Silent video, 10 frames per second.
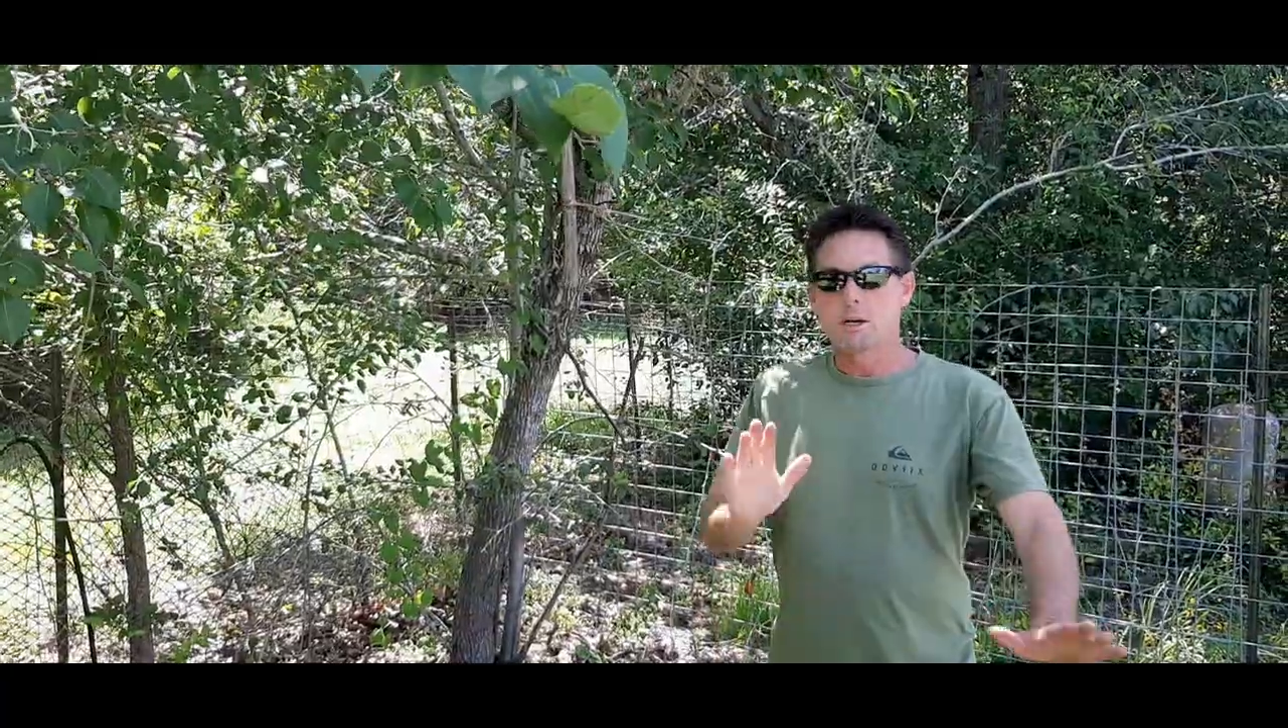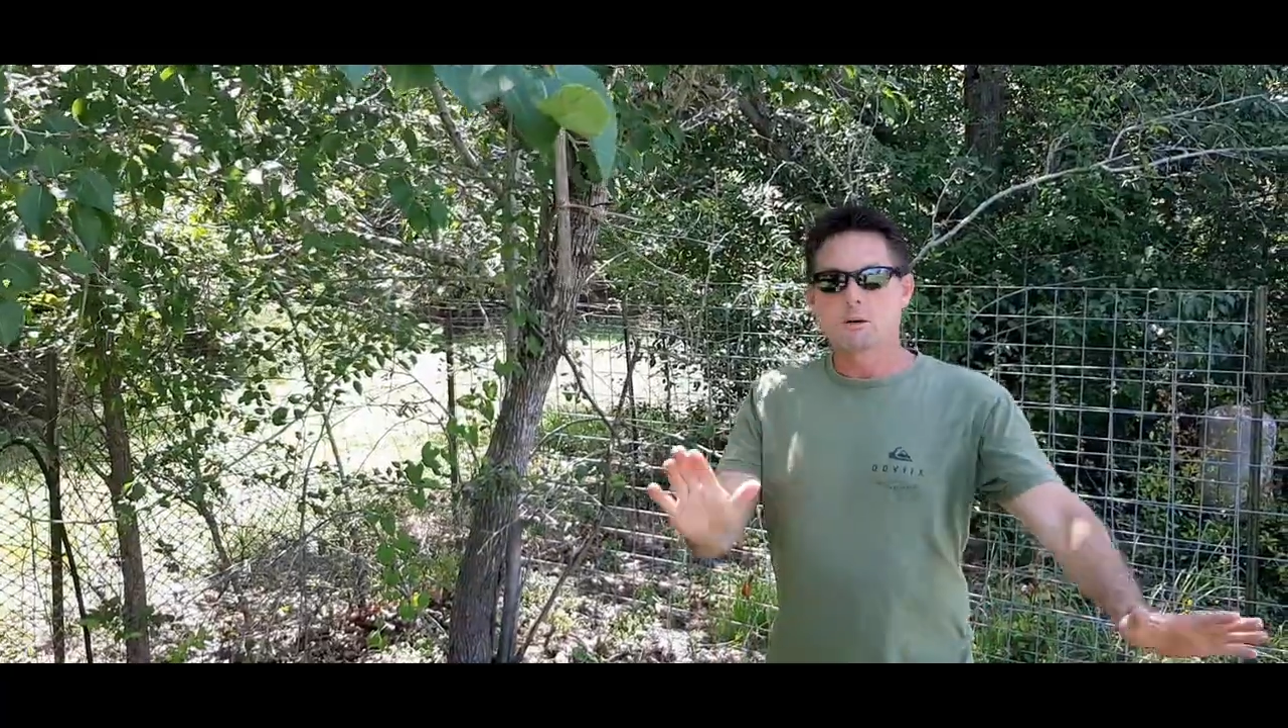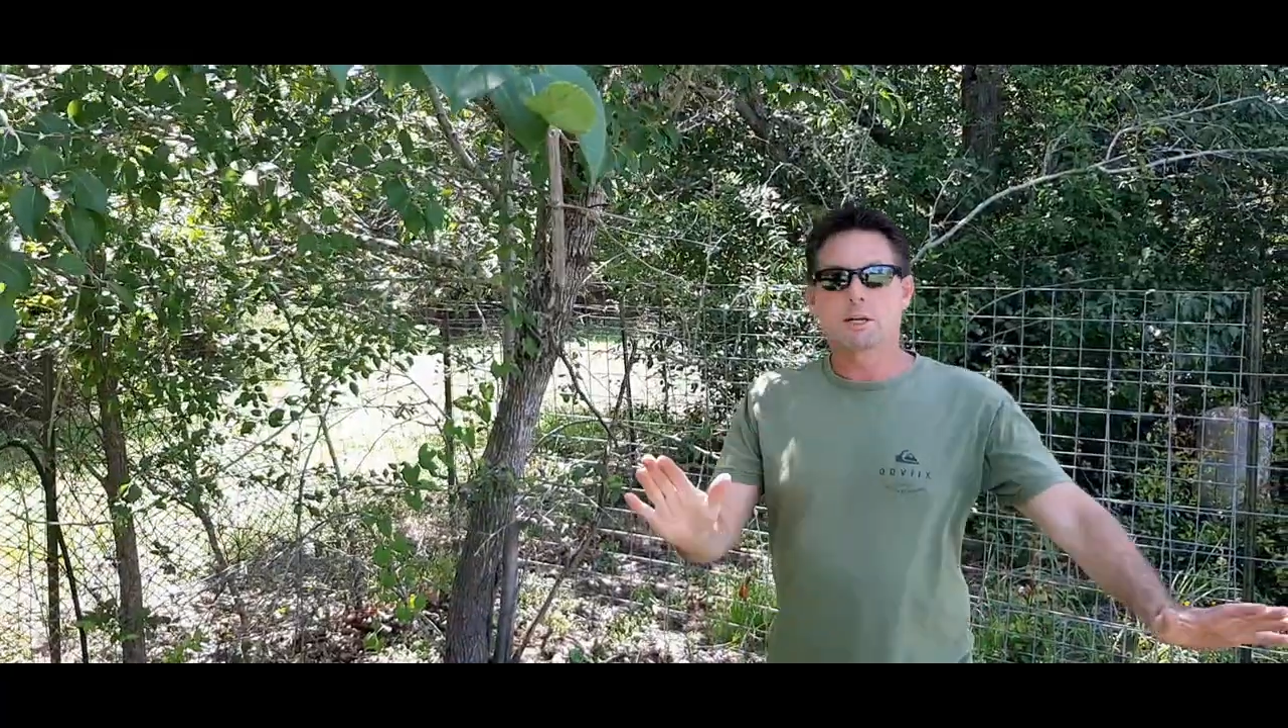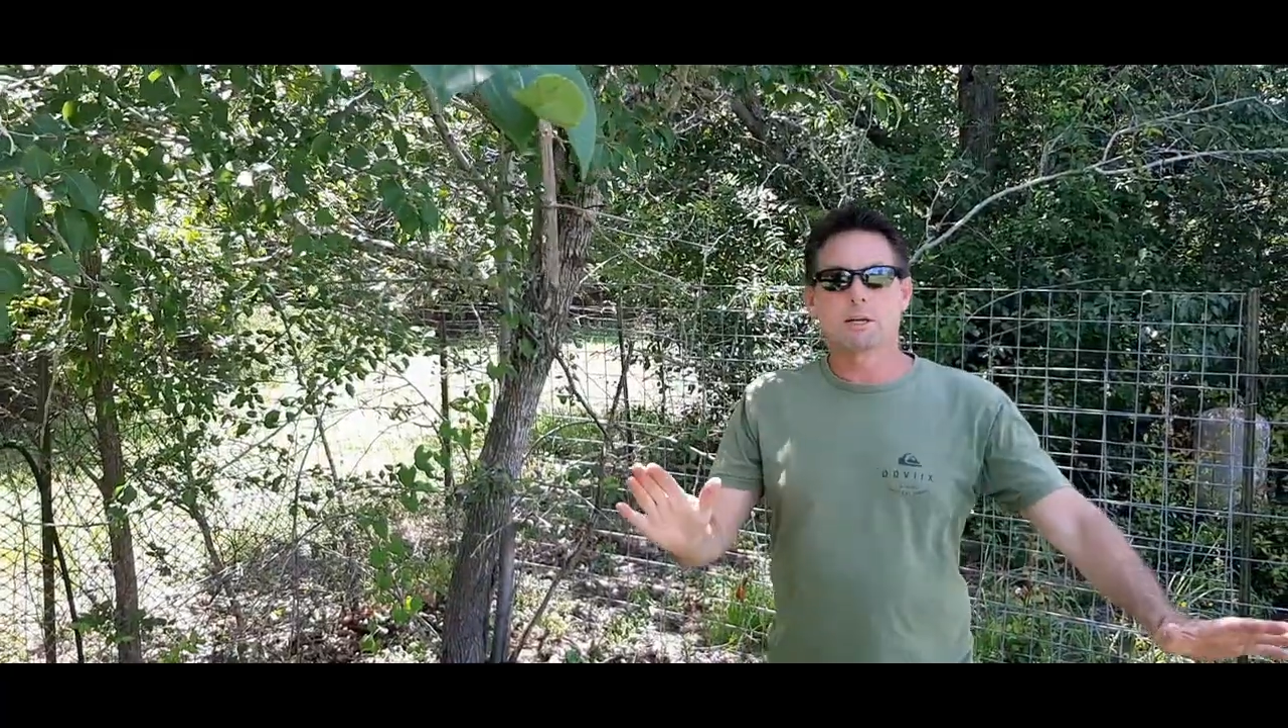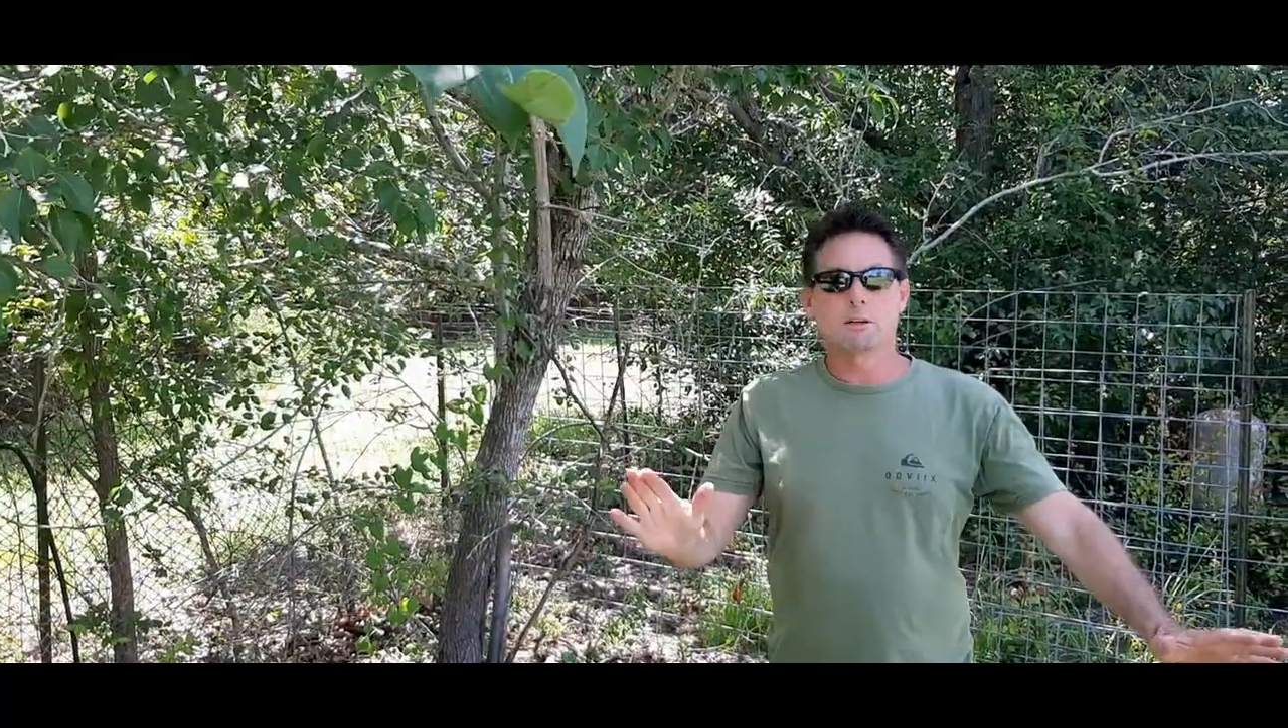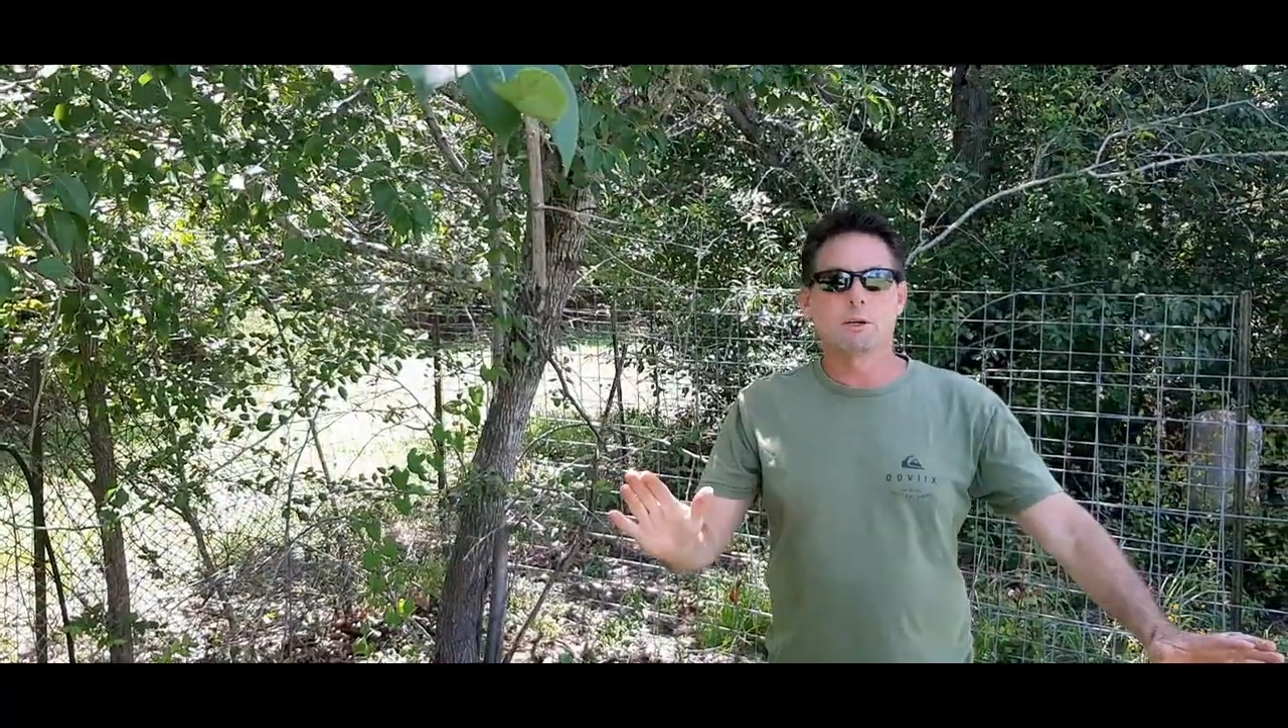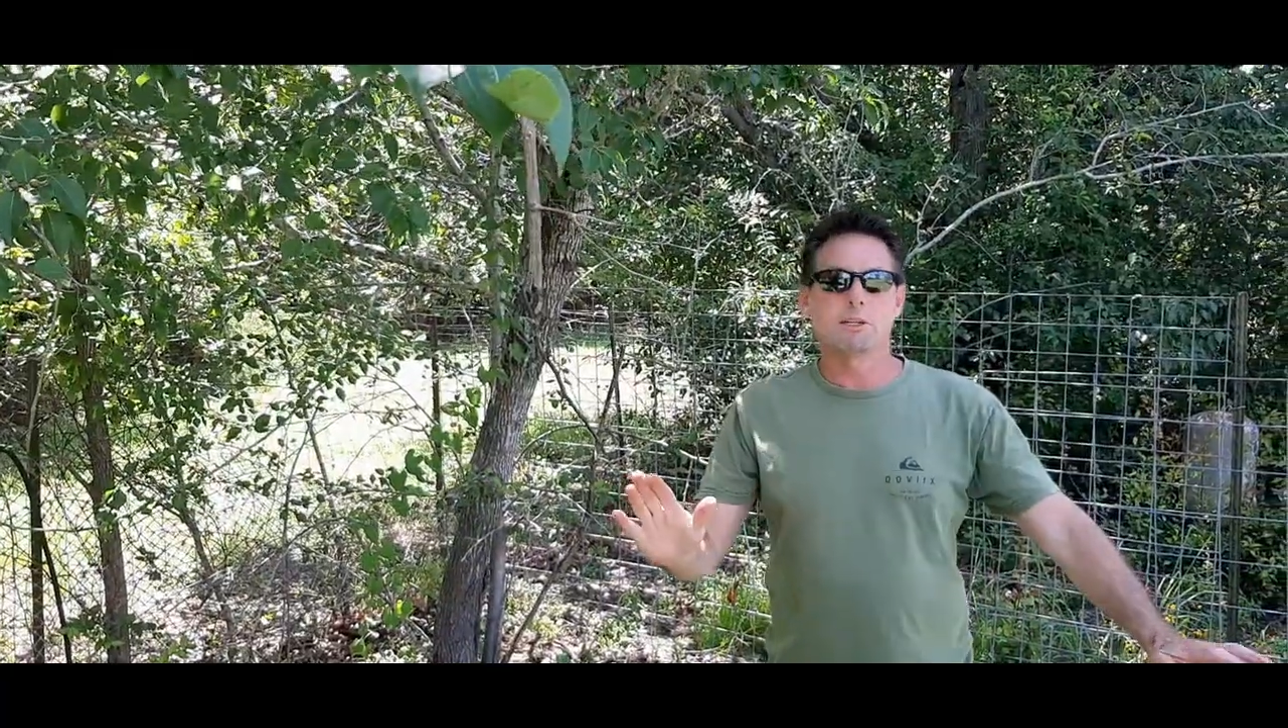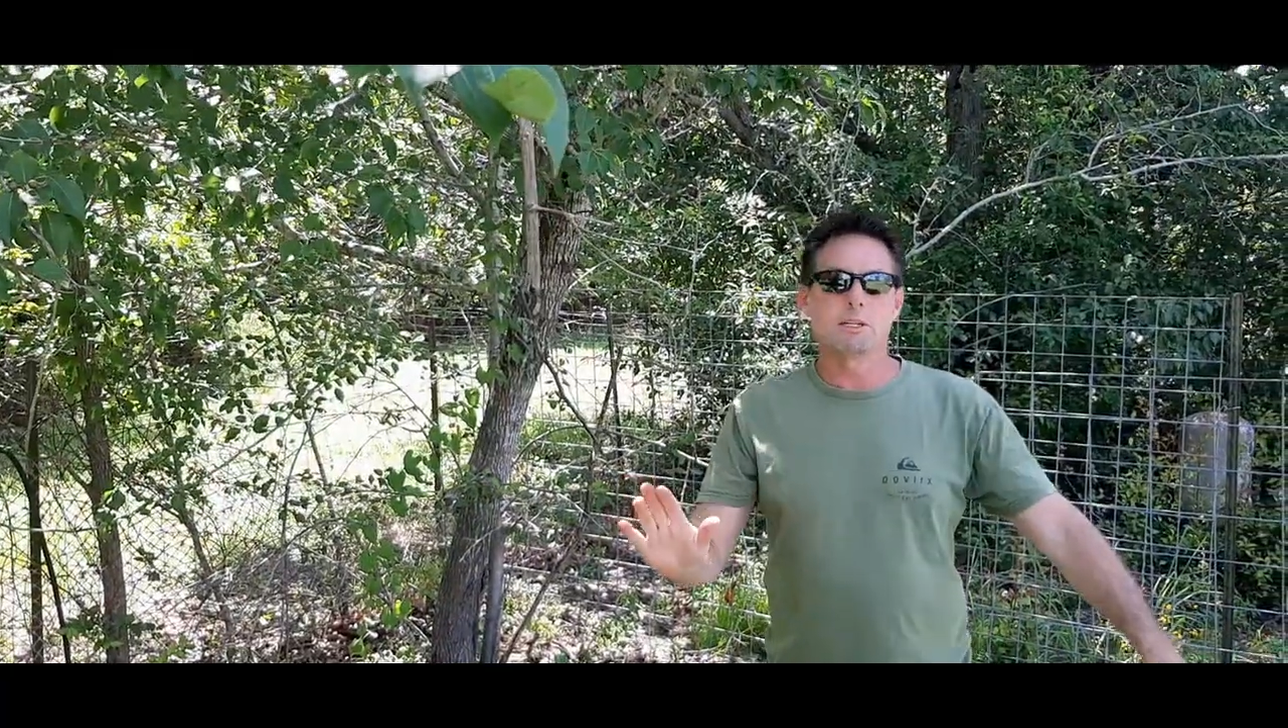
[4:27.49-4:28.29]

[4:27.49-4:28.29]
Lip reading: quick